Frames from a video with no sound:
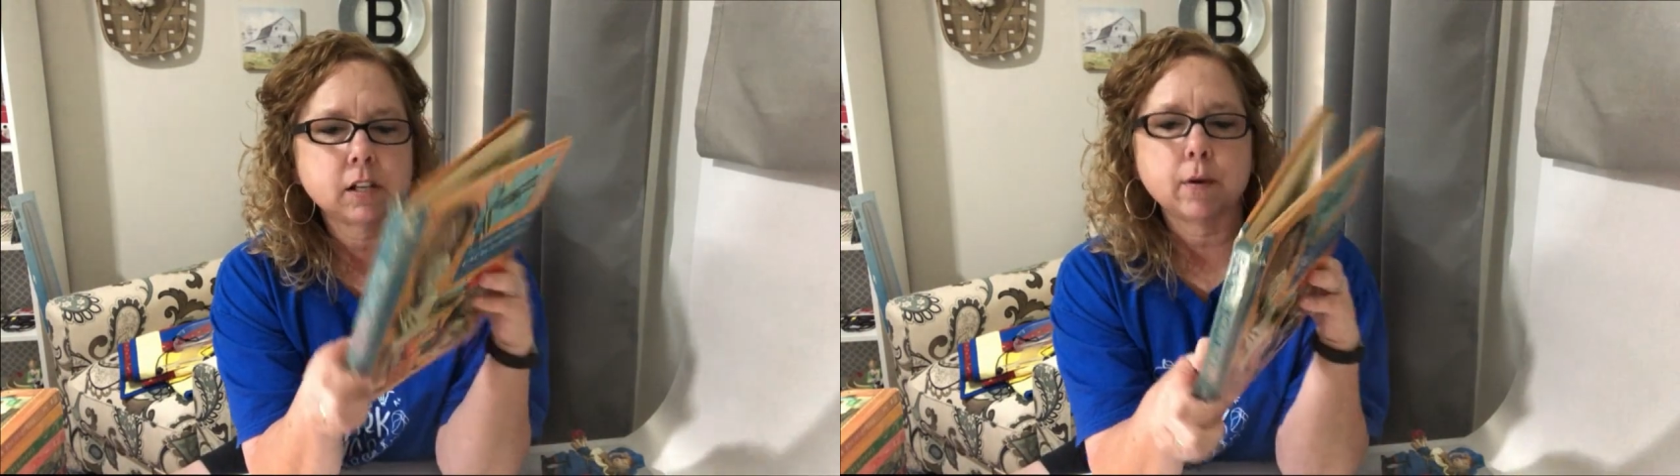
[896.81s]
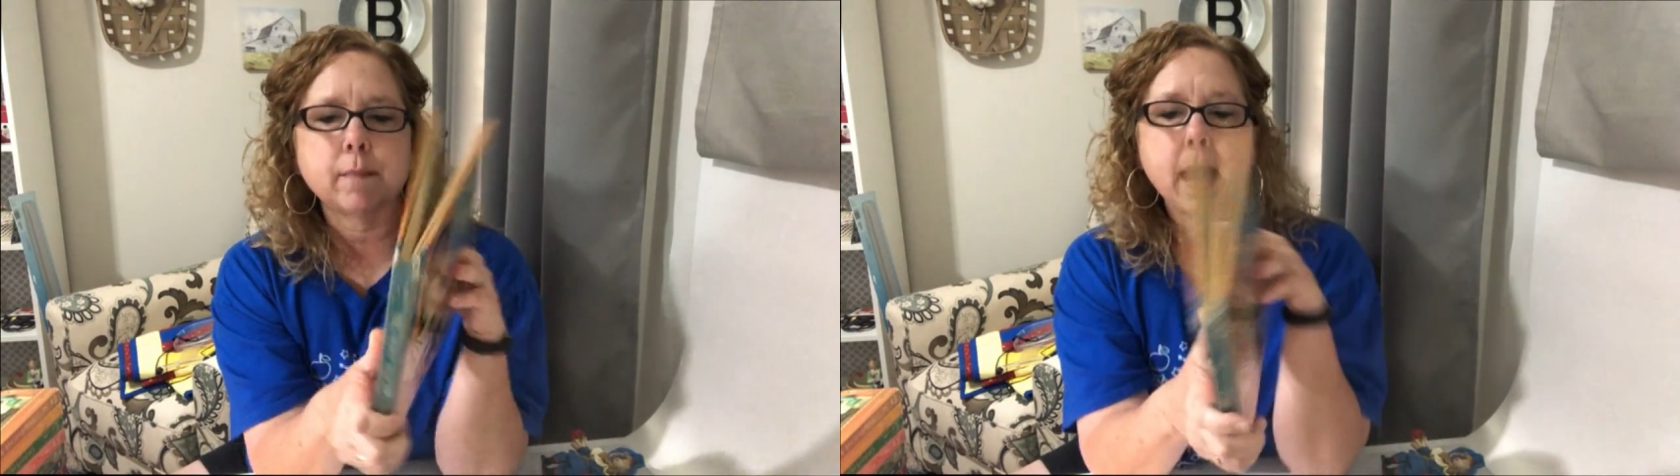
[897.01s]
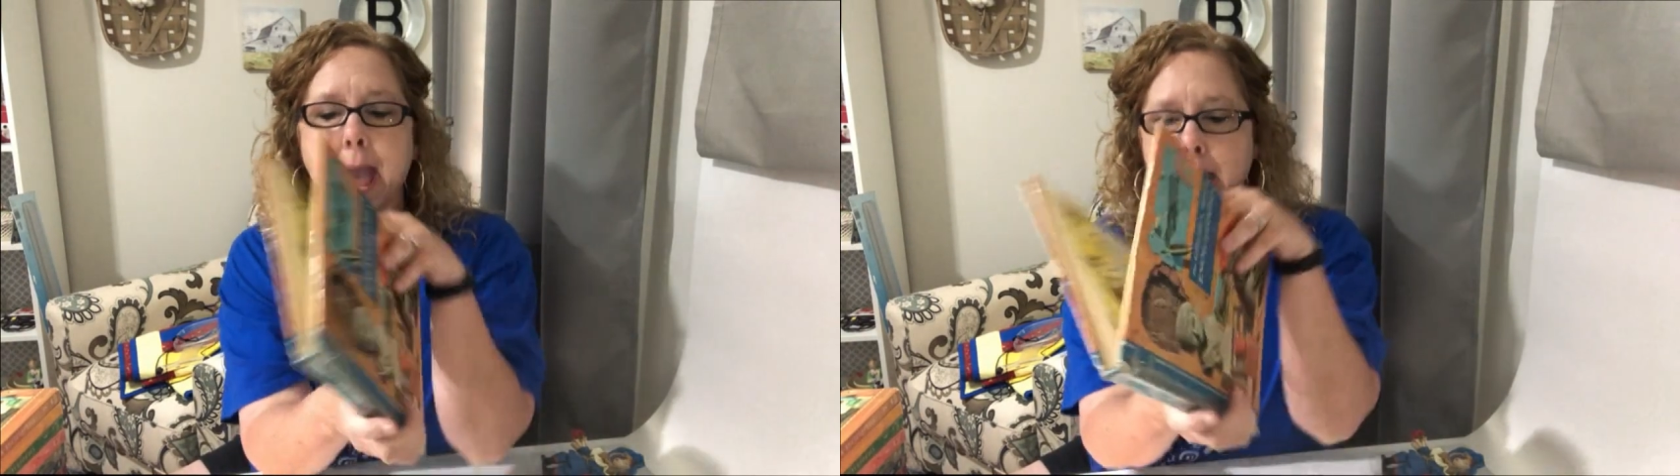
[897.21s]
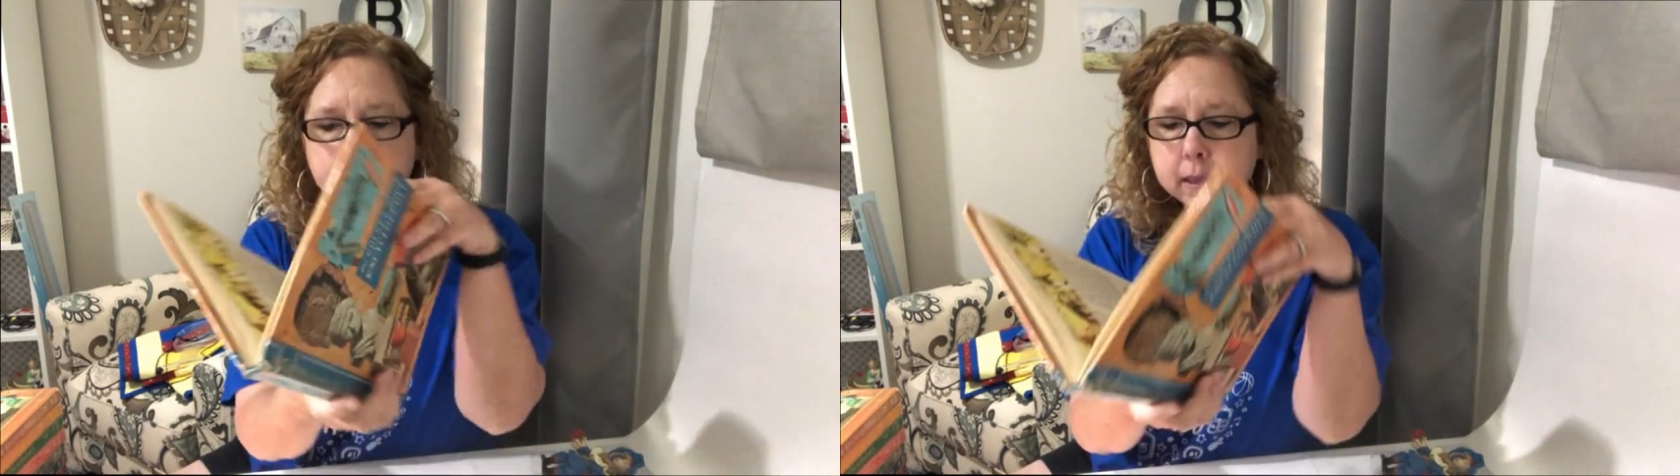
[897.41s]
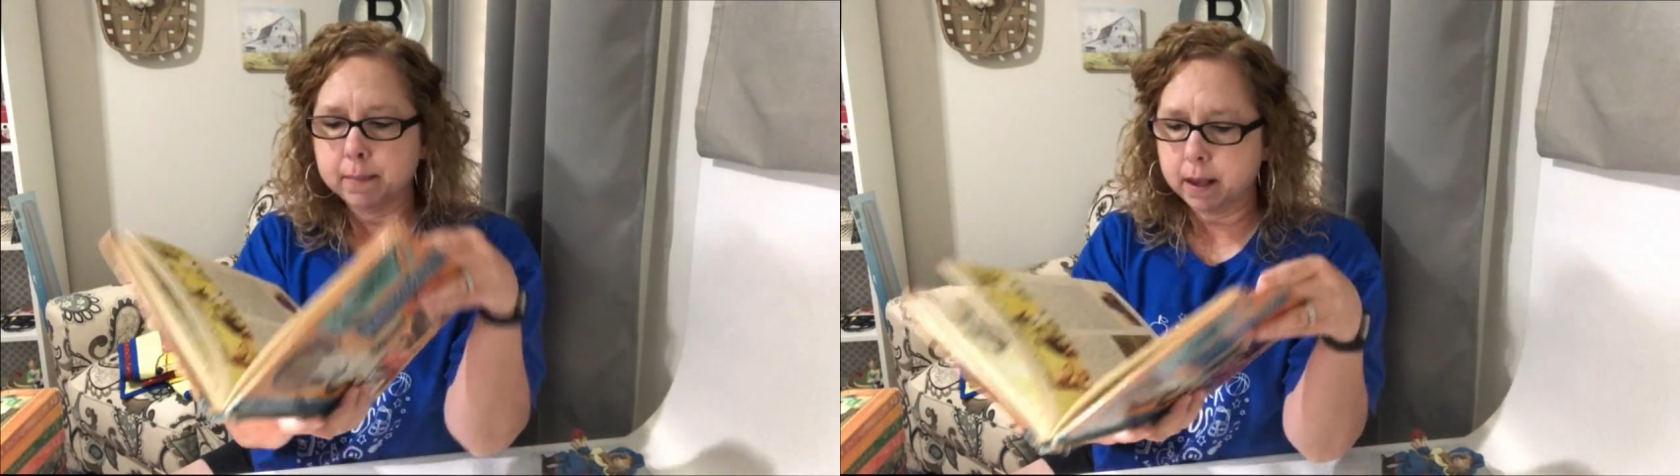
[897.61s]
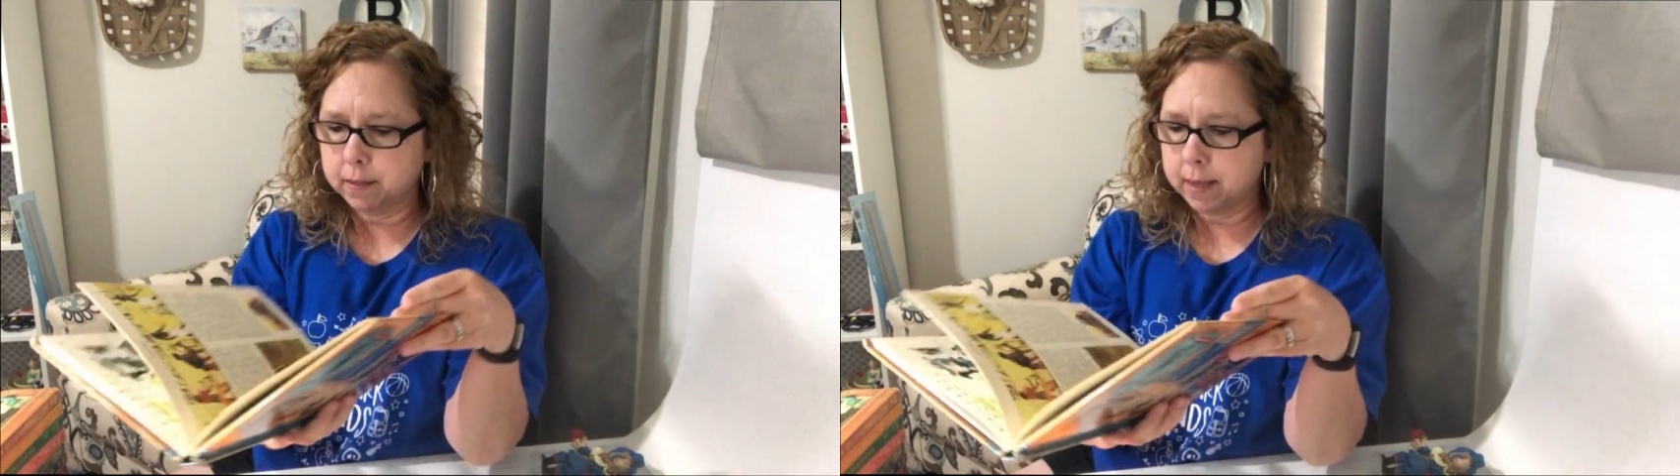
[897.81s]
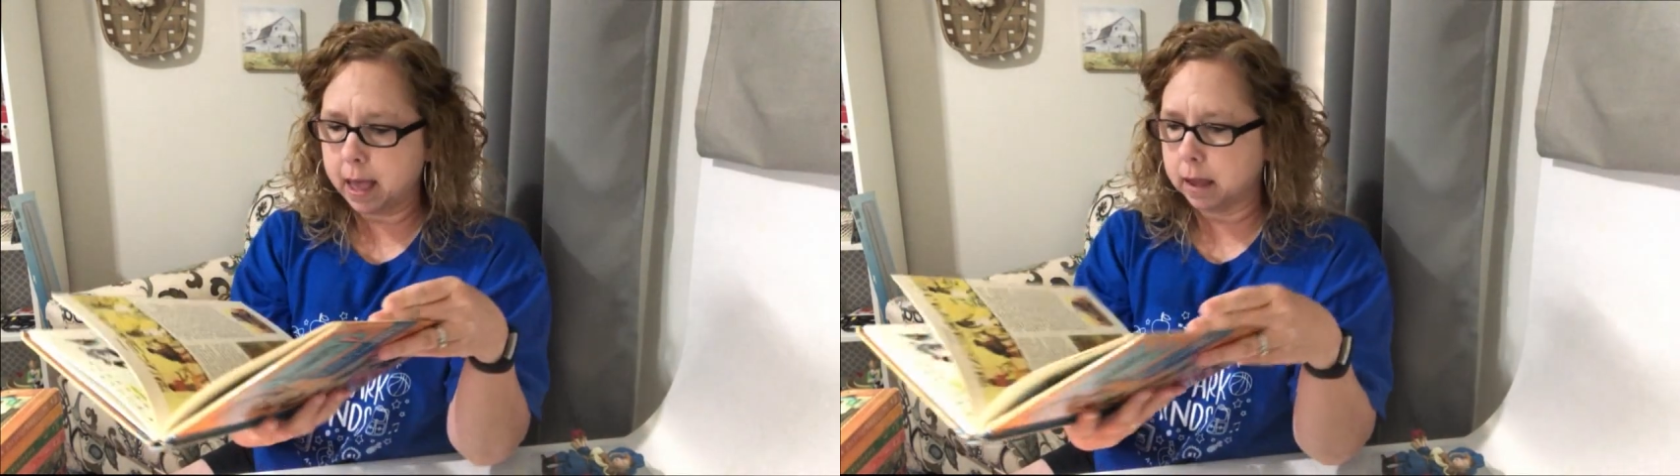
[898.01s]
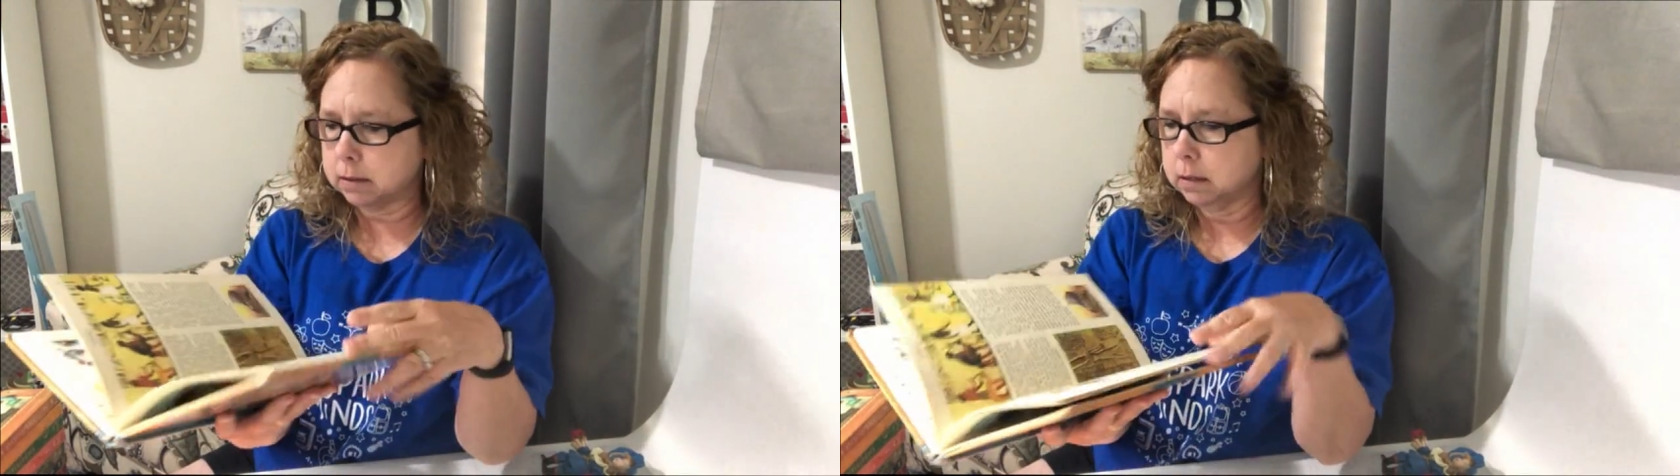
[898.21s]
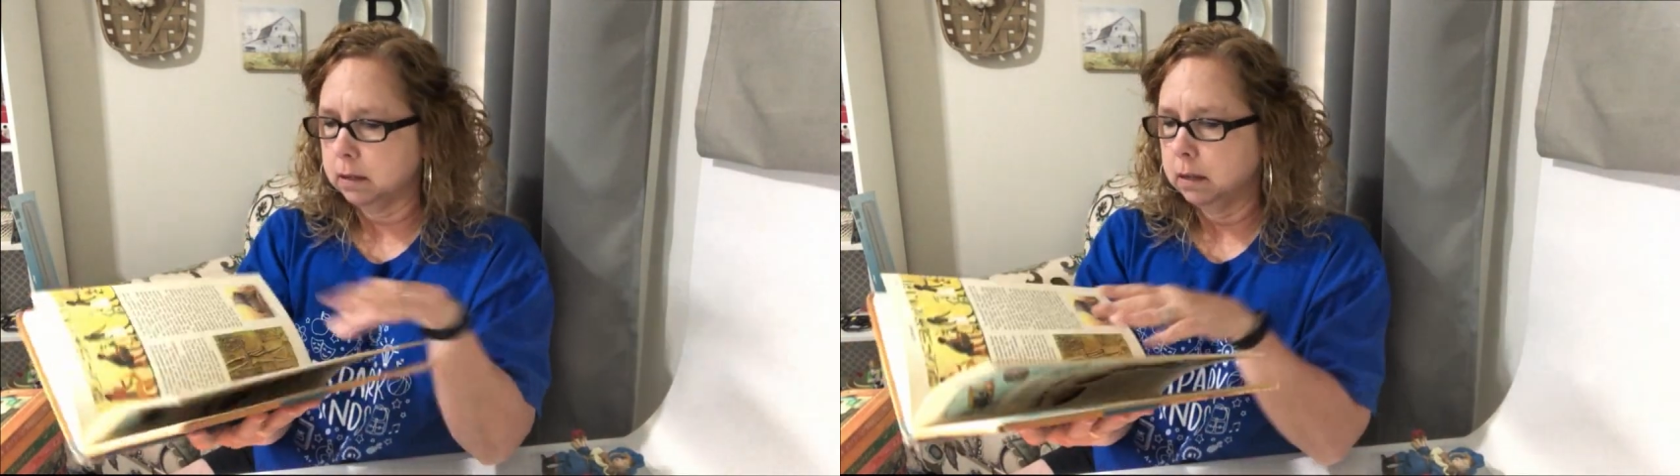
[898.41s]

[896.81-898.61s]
So I'm happy about that.